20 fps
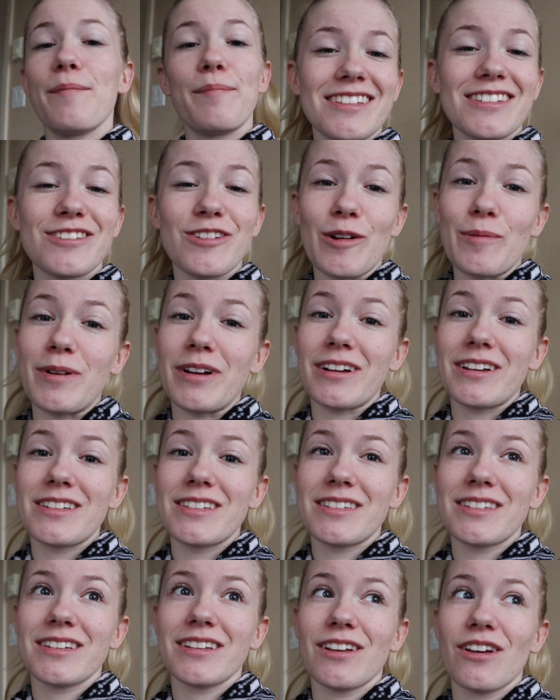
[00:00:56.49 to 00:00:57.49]

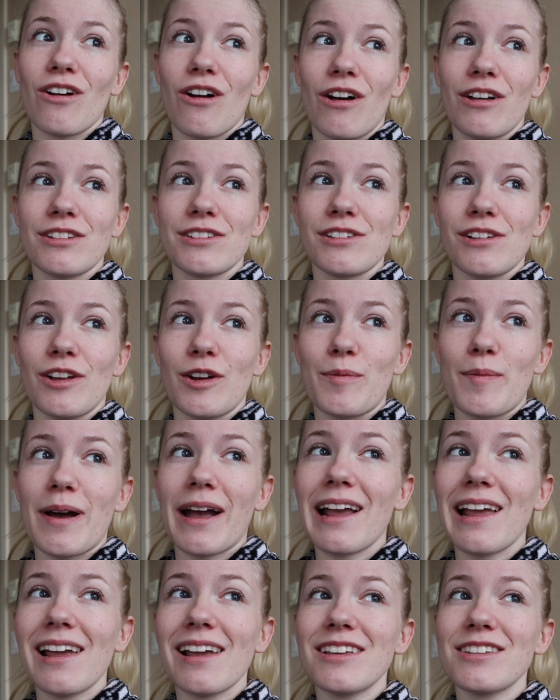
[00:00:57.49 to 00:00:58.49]
Starbucks costs a lot of
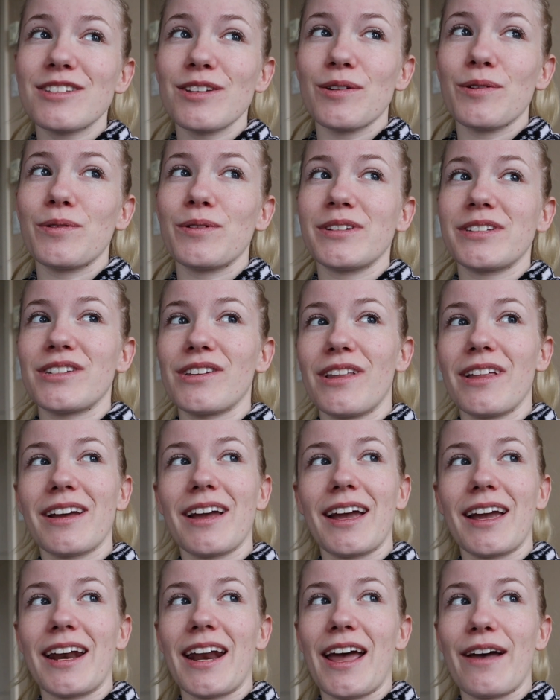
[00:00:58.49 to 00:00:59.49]
money, so it's not like
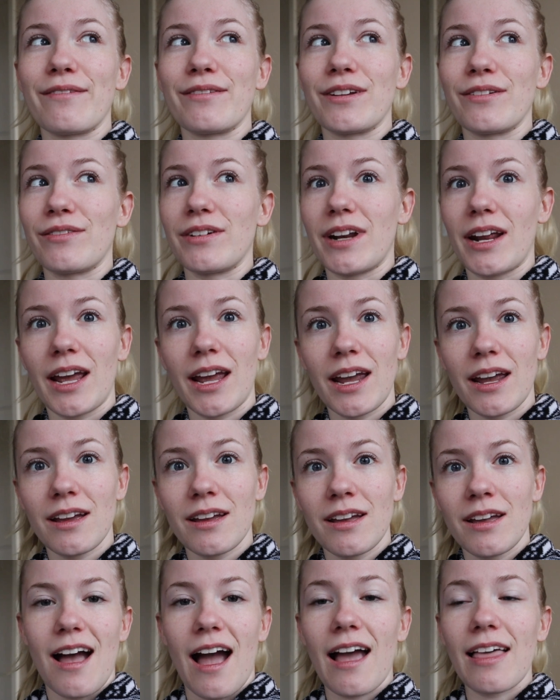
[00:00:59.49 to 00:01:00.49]
I can have it every
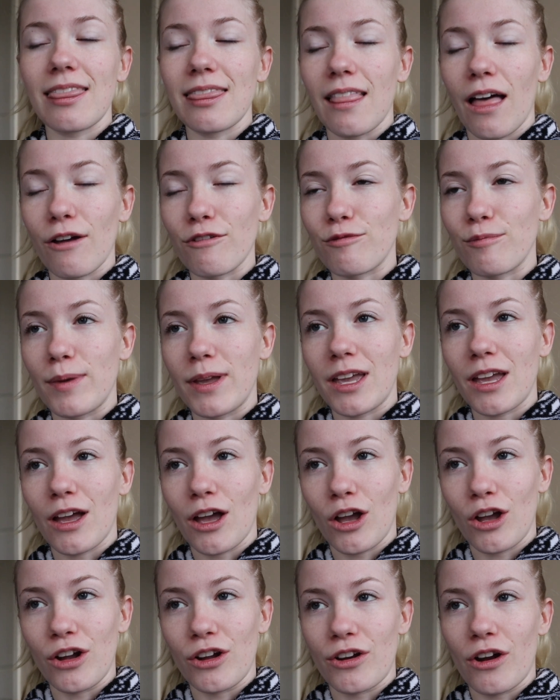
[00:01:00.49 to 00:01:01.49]
day. I love me
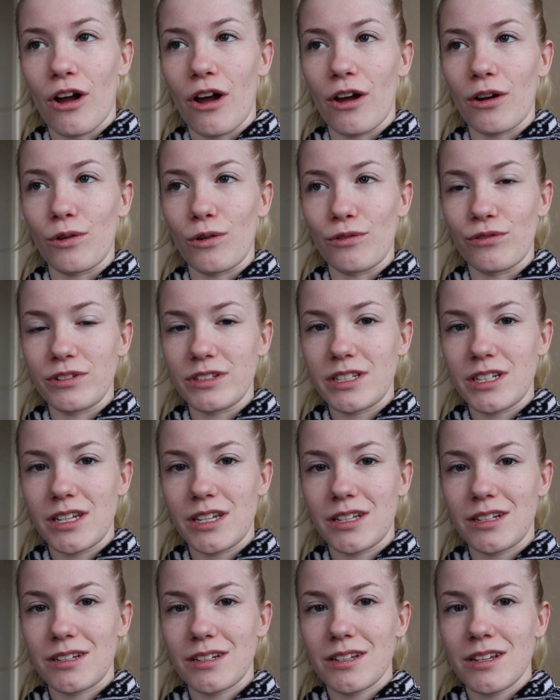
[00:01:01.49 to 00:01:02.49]
a good hot
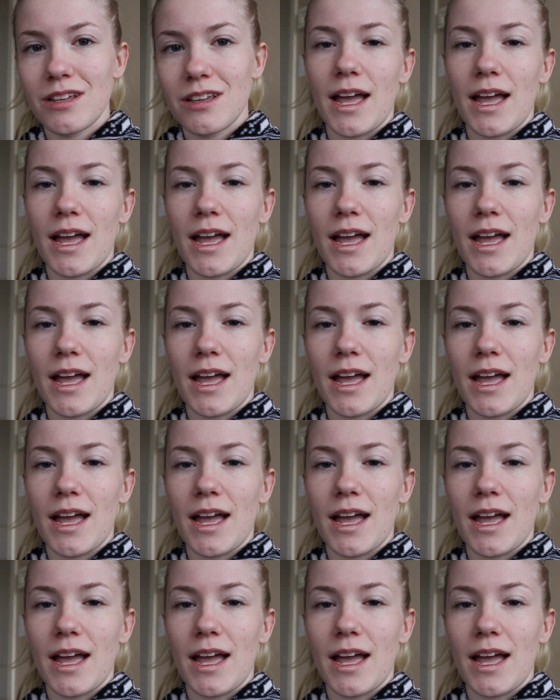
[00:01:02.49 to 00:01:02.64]
Ovaltine.